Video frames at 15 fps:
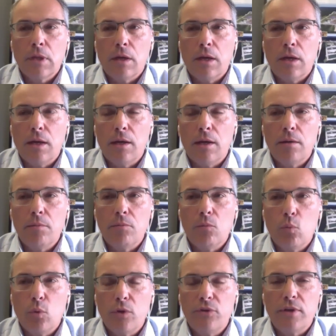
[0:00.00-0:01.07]

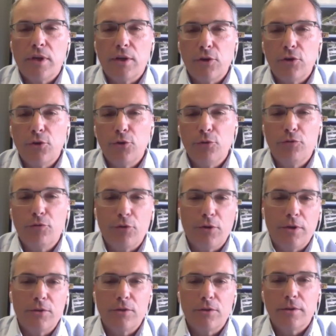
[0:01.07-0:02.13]
What's that going to do for
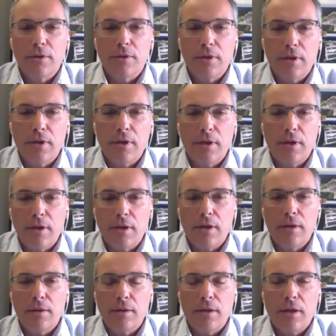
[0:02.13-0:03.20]
us?
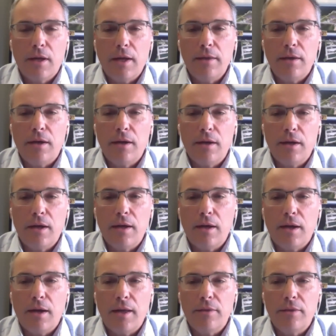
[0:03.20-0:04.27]

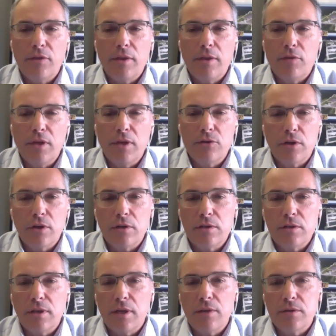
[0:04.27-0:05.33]
I think things are going to
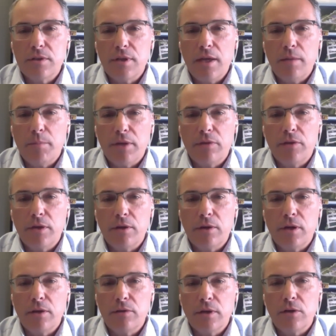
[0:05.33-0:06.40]
stay the same. I think
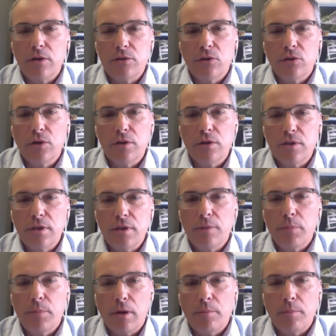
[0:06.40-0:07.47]
you're still going to see a
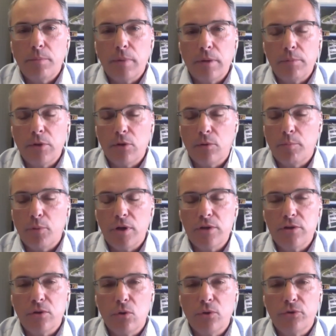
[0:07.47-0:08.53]
the
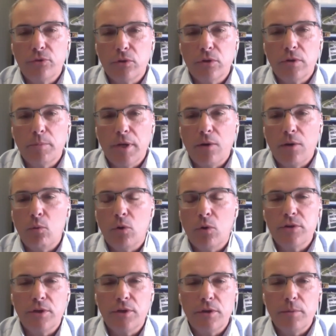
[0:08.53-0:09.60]
price of gold is still going to be high.
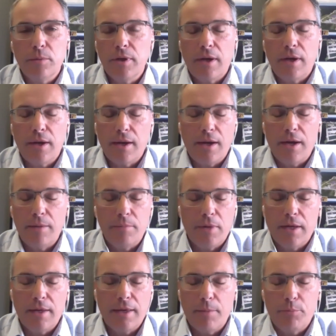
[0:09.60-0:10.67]
Where's it going to be?
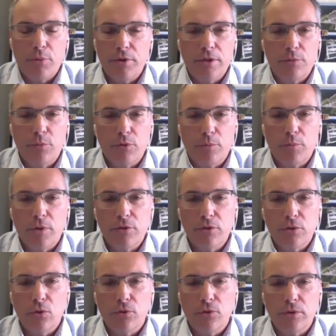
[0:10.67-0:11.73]
I can't predict where the price
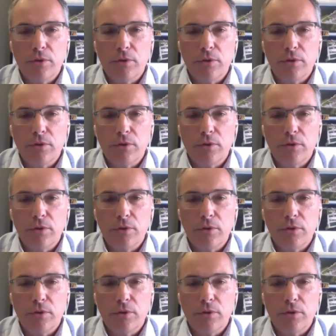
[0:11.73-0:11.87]
of gold is